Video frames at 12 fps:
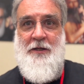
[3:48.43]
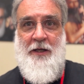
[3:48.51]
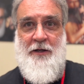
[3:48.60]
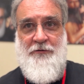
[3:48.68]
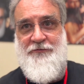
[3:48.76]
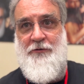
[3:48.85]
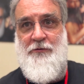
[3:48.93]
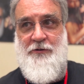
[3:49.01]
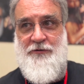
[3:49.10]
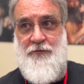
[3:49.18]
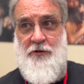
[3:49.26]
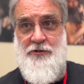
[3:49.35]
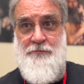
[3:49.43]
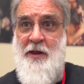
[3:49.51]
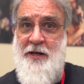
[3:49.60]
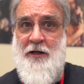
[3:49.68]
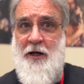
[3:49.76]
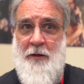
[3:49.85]
And also, as far as
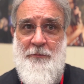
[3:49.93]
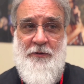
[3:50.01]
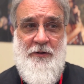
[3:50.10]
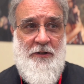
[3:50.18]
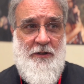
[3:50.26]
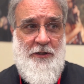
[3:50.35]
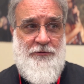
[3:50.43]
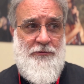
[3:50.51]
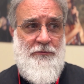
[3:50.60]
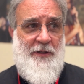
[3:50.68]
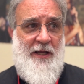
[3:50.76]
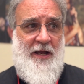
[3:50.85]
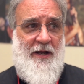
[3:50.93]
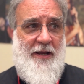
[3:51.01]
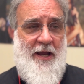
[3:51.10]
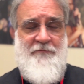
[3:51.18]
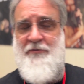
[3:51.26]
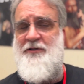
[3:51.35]
makeup, it truly had
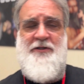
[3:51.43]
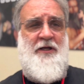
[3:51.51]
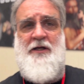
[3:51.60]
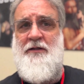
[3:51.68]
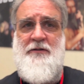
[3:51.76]
everything.